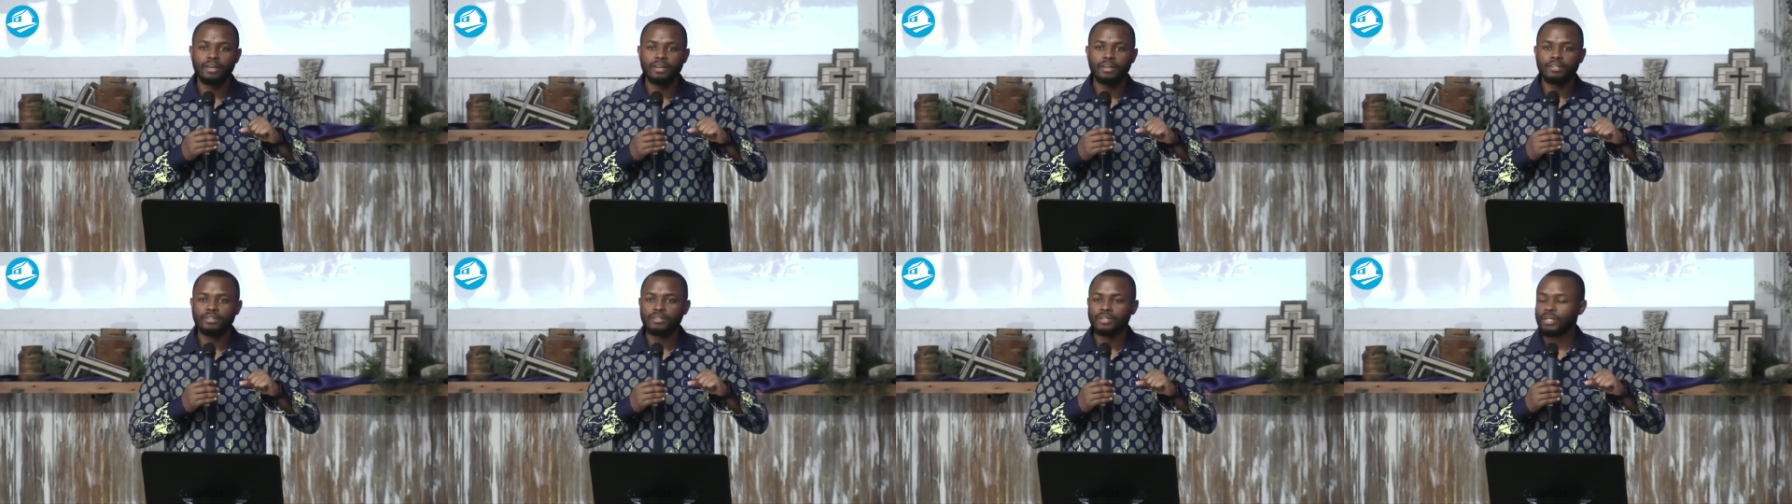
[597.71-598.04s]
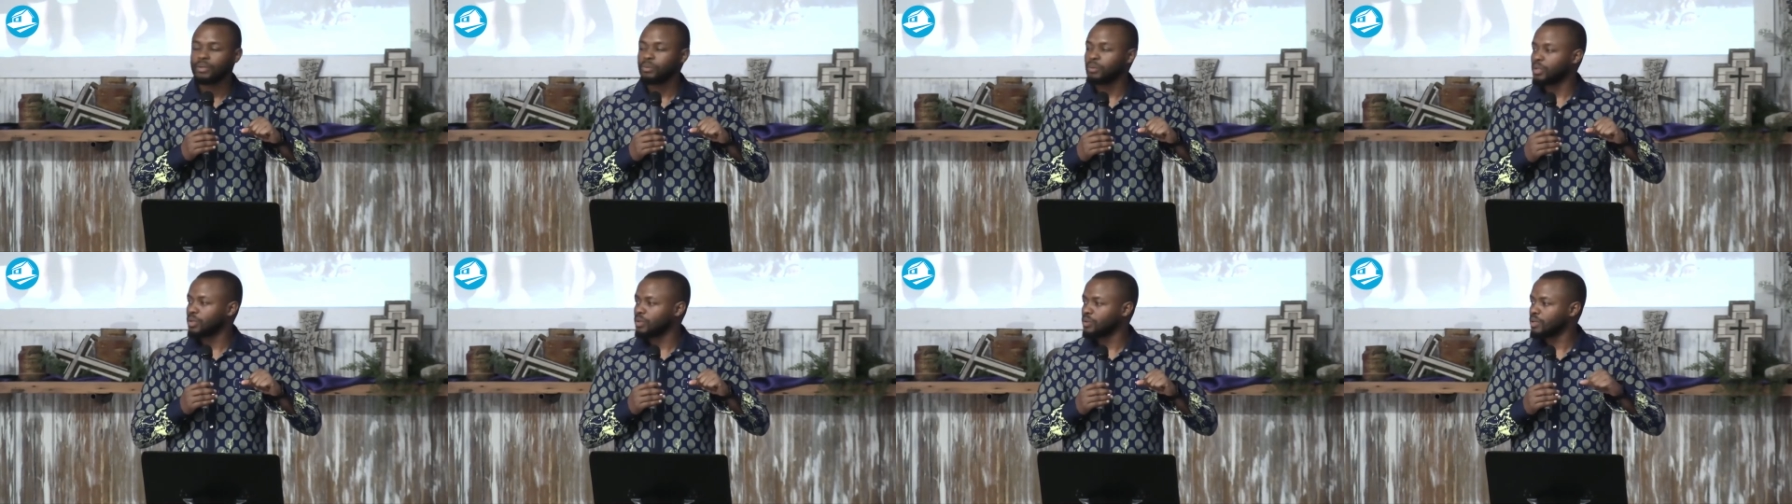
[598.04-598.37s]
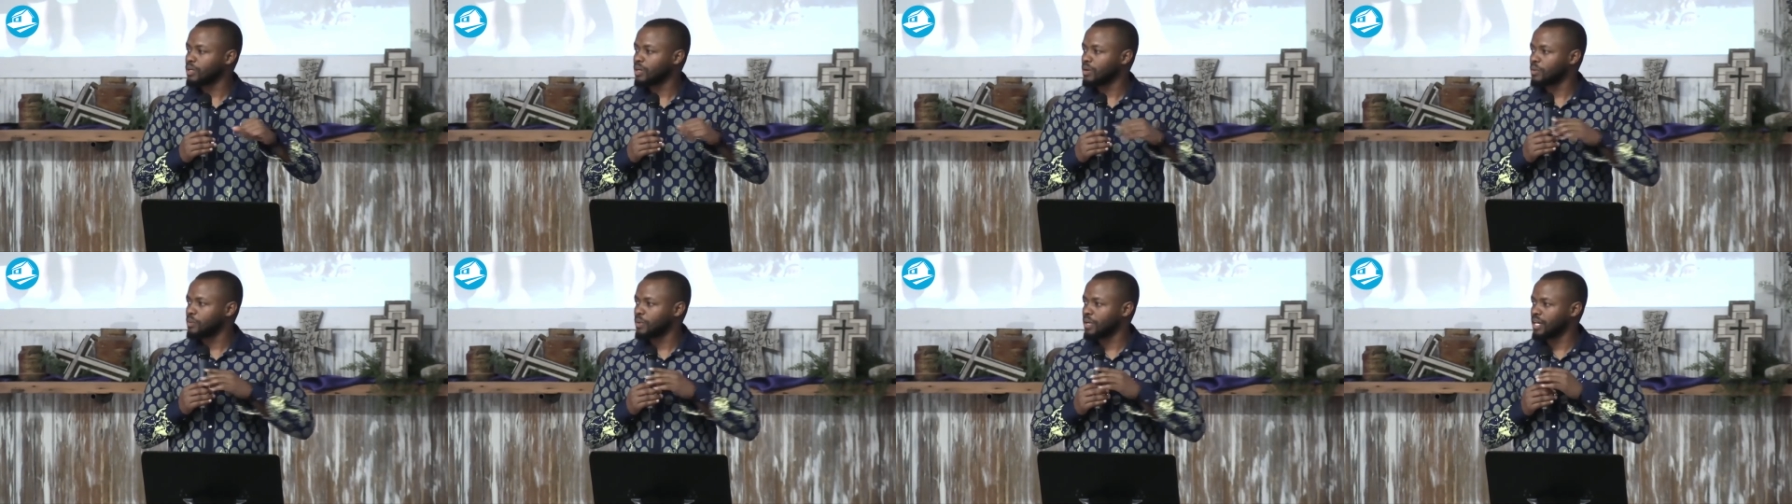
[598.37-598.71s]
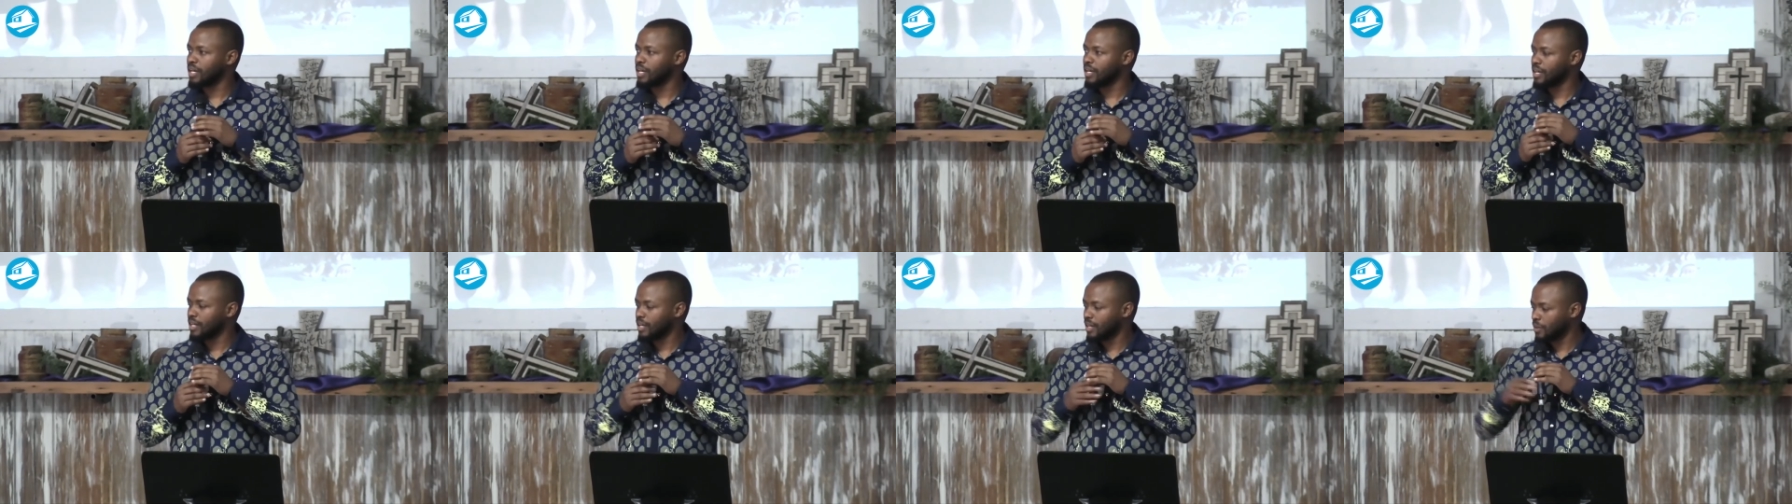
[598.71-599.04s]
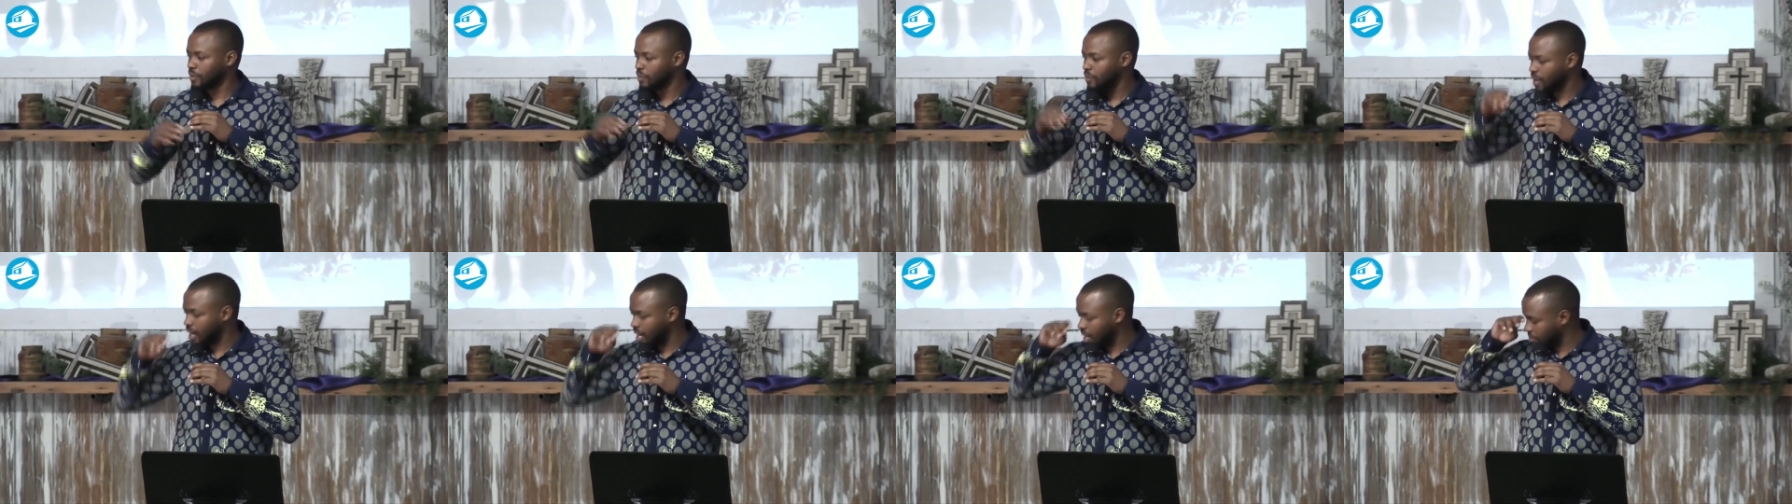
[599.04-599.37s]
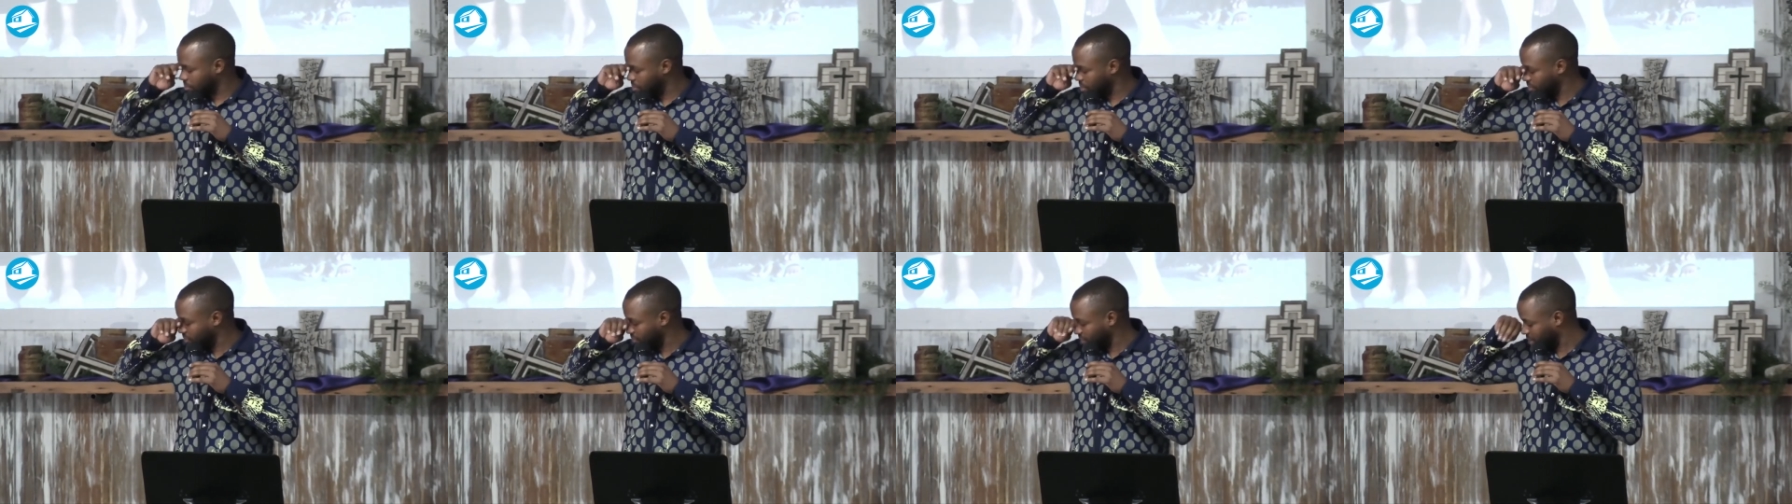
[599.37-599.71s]
So he will look away, wipe
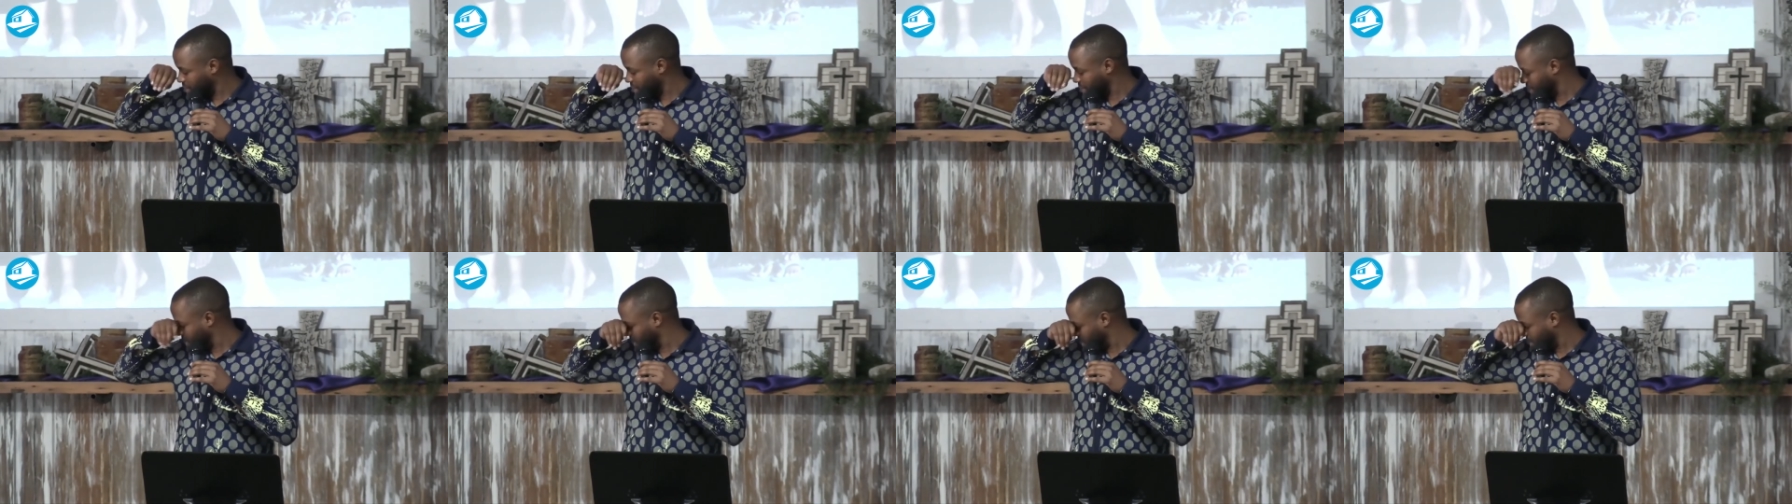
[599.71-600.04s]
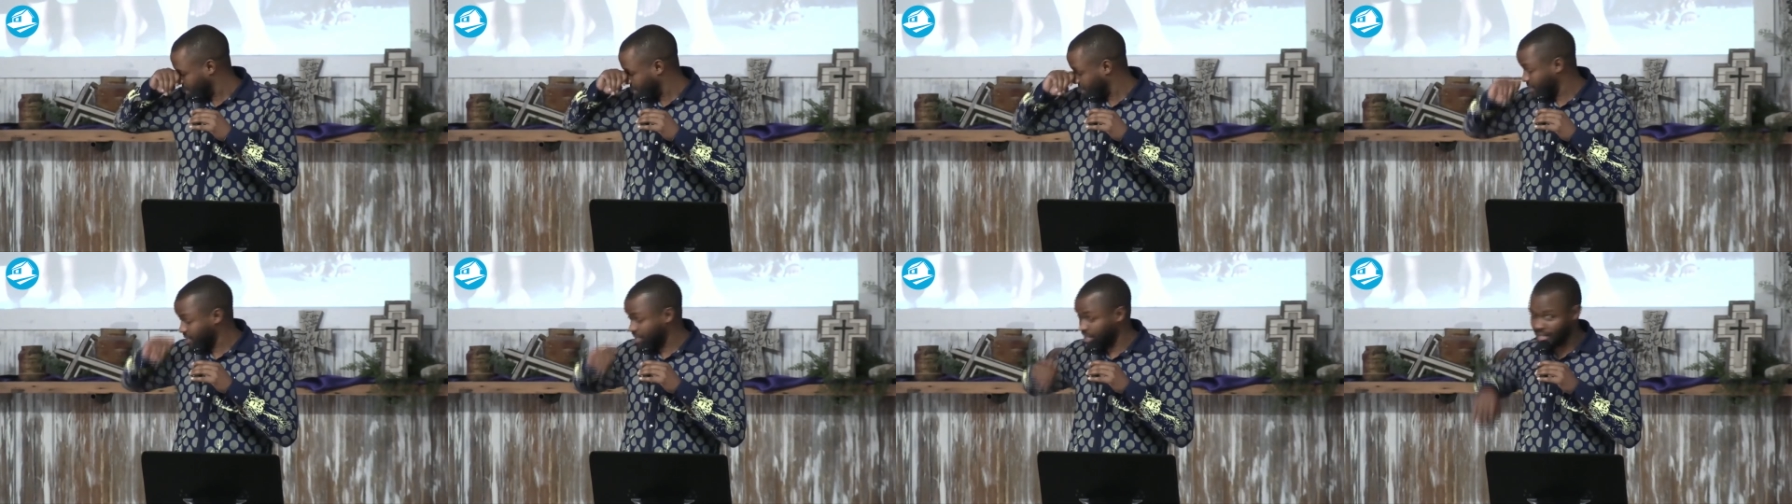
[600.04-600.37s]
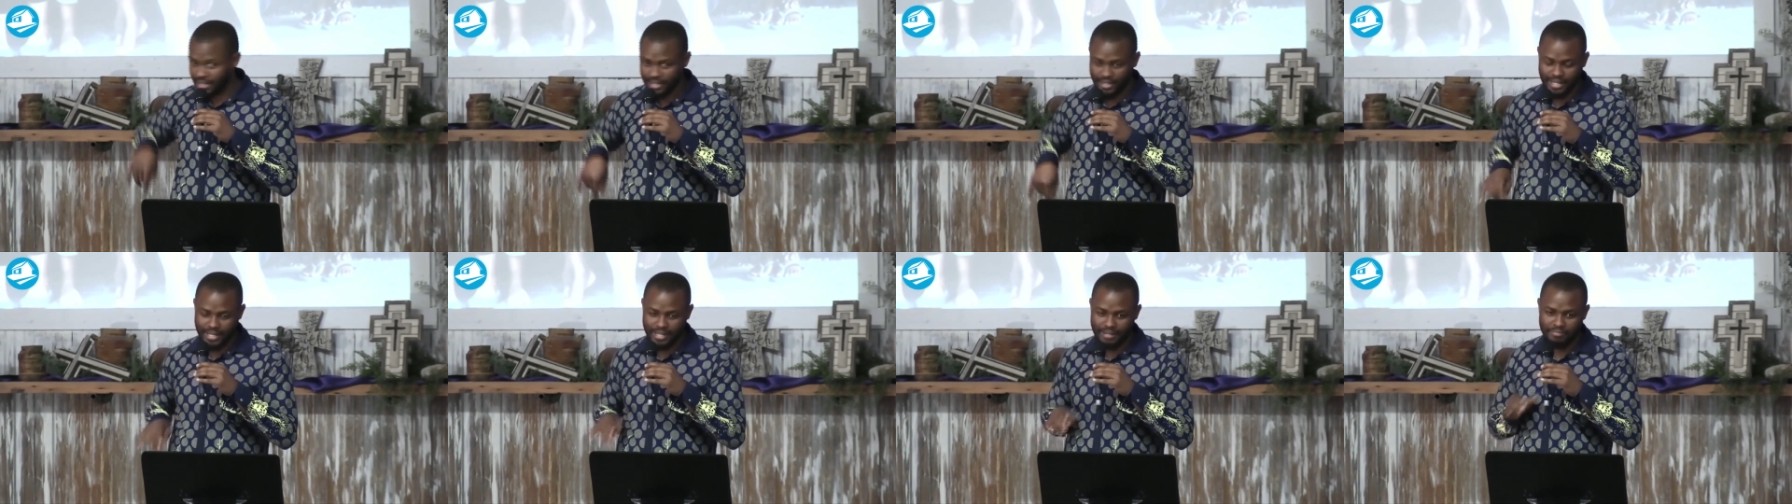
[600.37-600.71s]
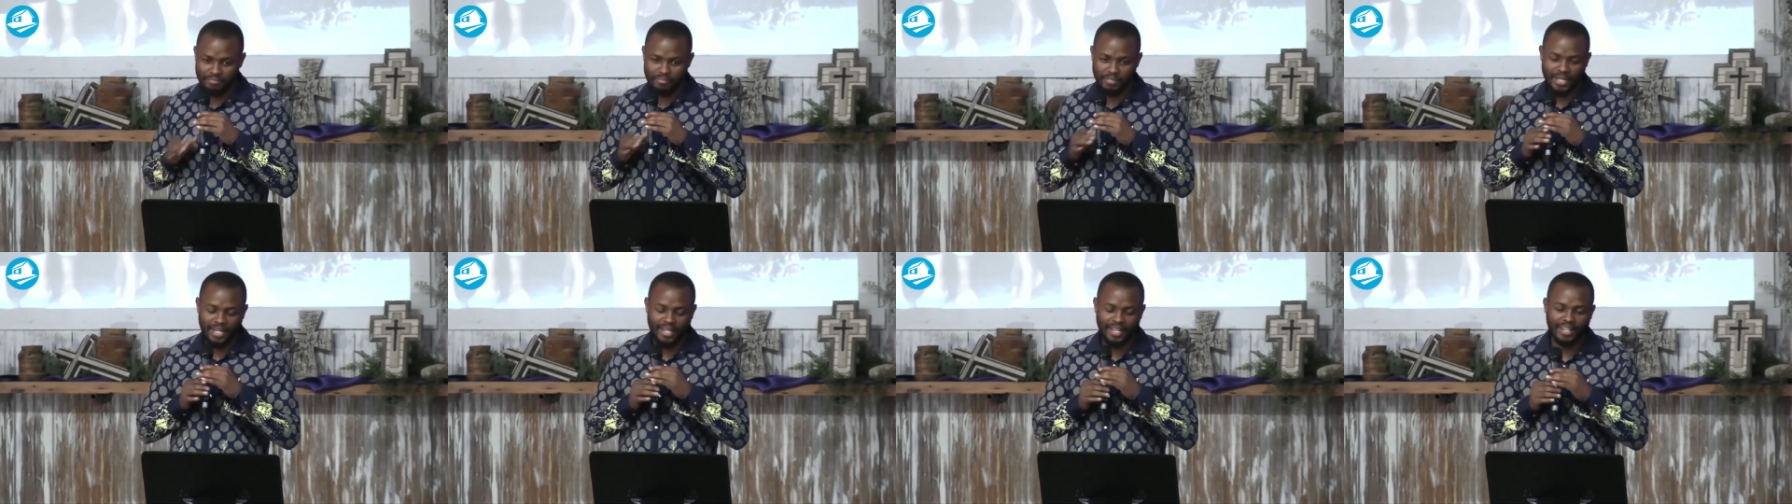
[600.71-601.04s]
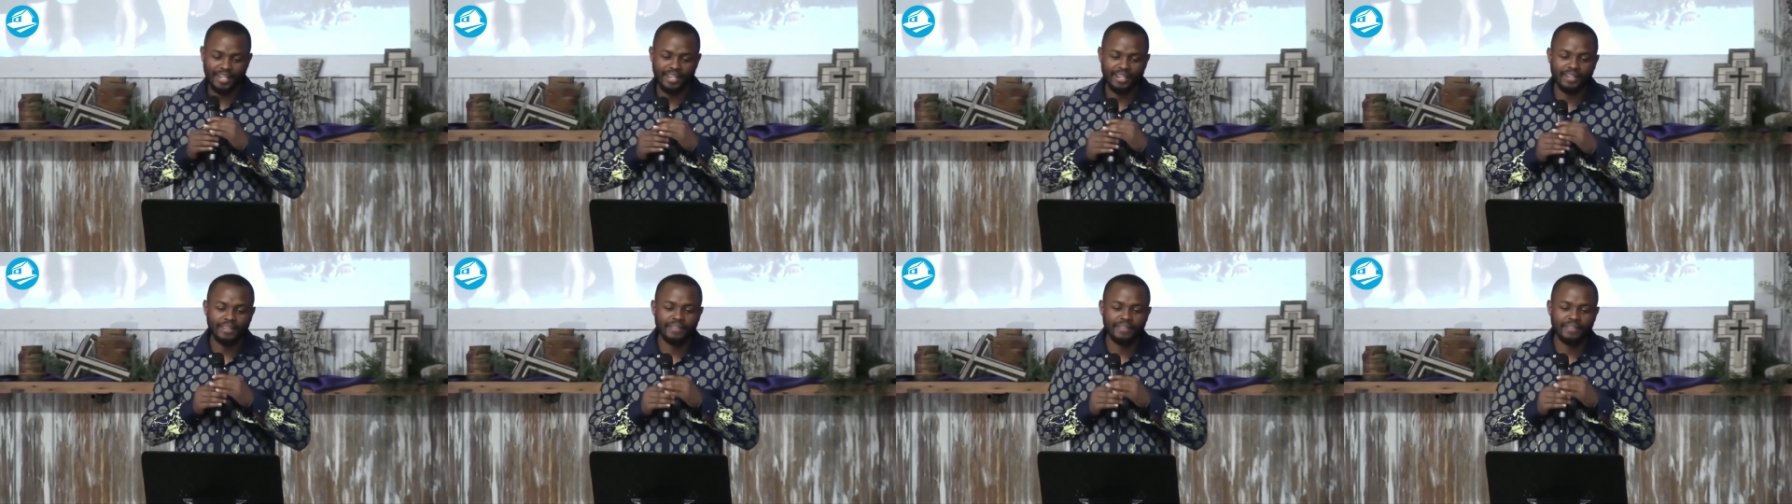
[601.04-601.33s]
off tears, and come back.